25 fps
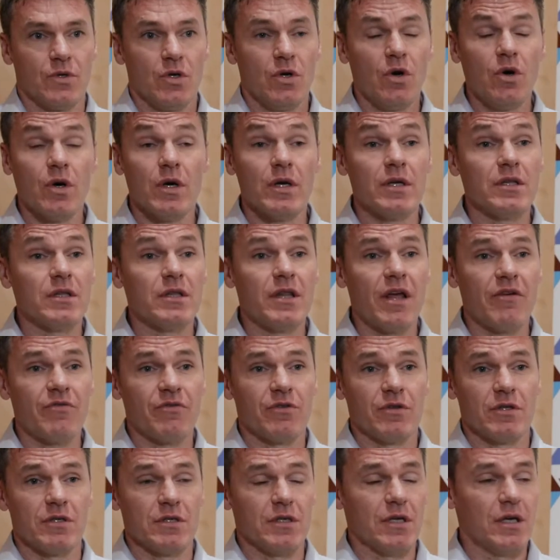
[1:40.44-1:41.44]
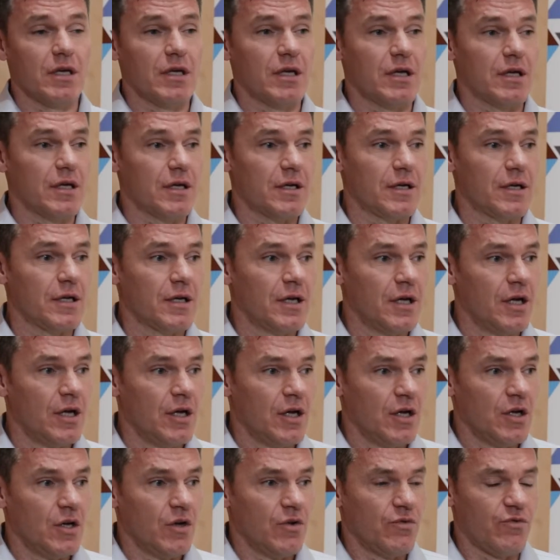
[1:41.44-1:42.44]
Well, definitely.
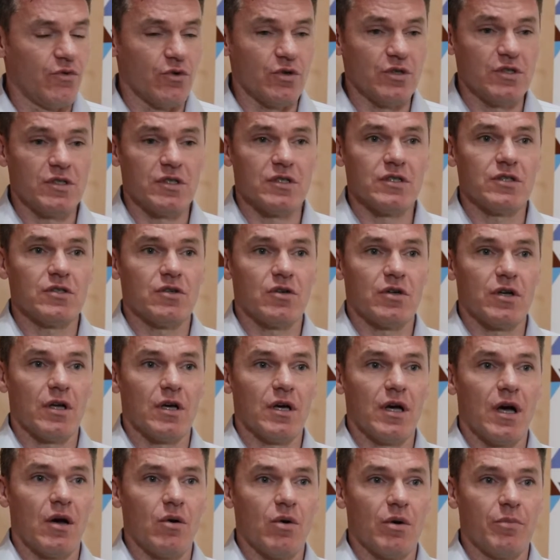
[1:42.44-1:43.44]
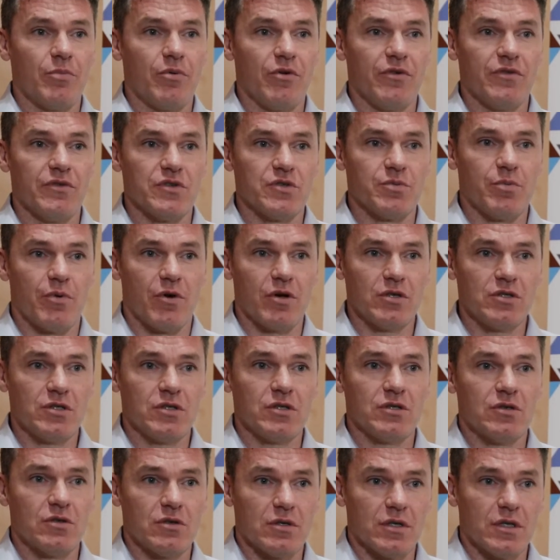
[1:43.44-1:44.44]
For instance, on our previous
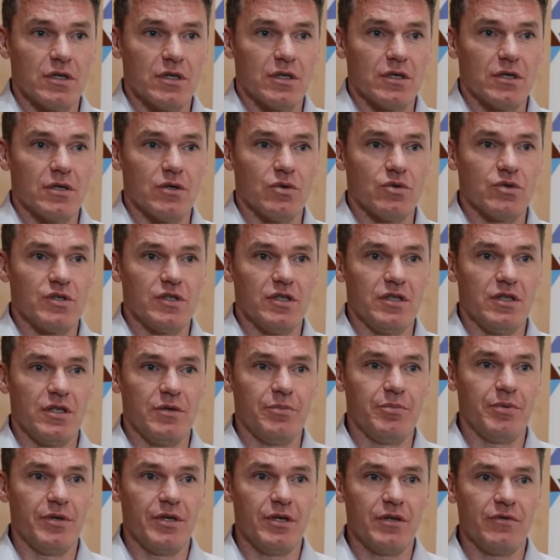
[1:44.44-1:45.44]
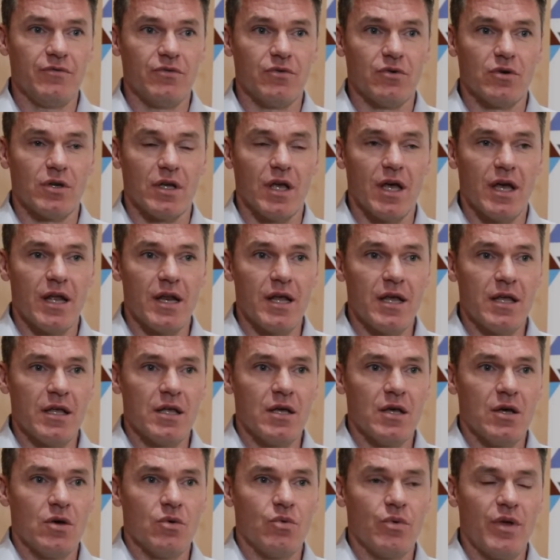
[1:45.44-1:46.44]
project on OCTP for Ghana,
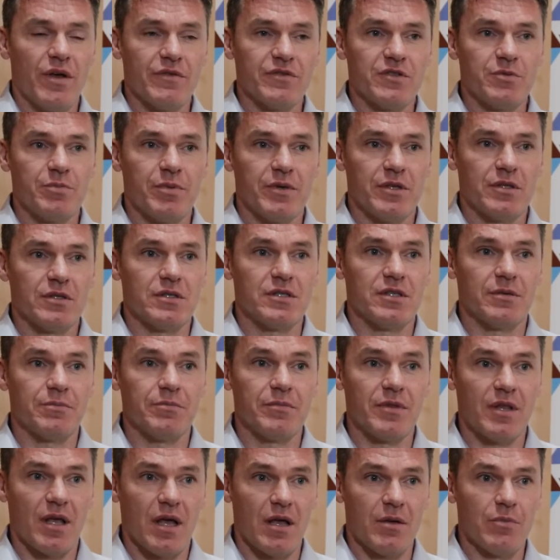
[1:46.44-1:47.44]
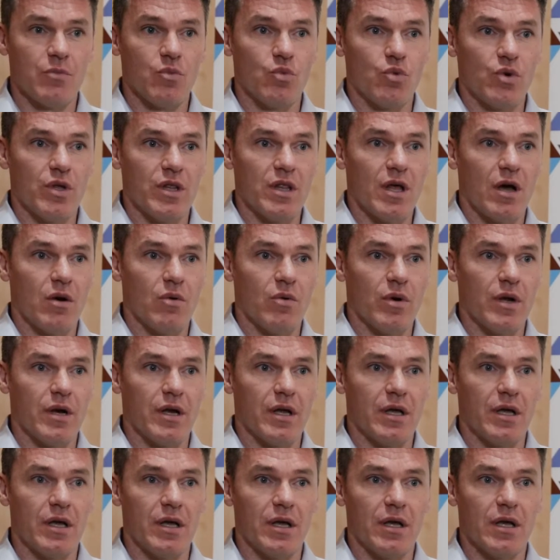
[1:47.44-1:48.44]
we have spent some time with
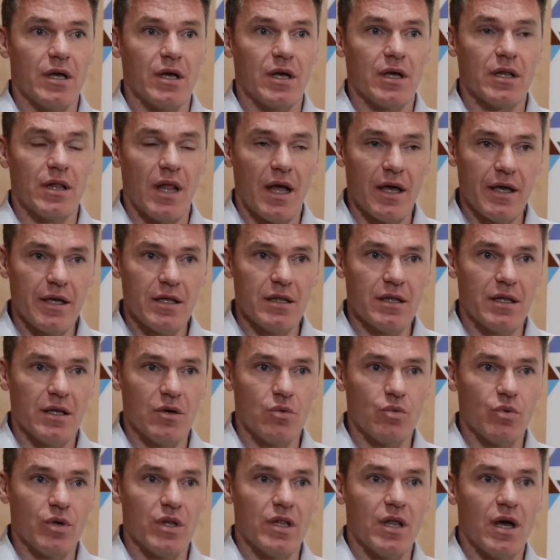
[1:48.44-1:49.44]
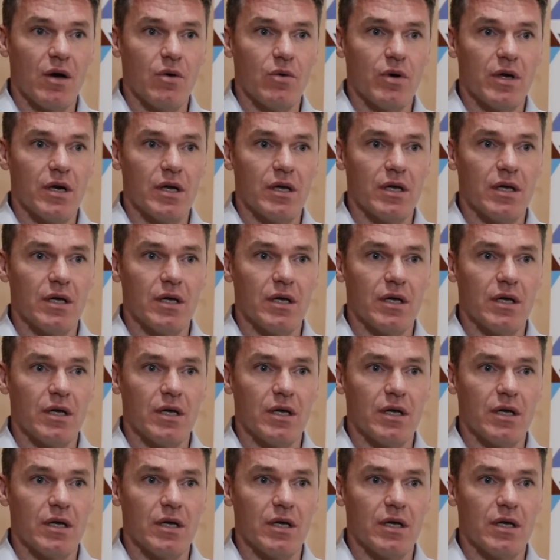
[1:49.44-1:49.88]
our client and with our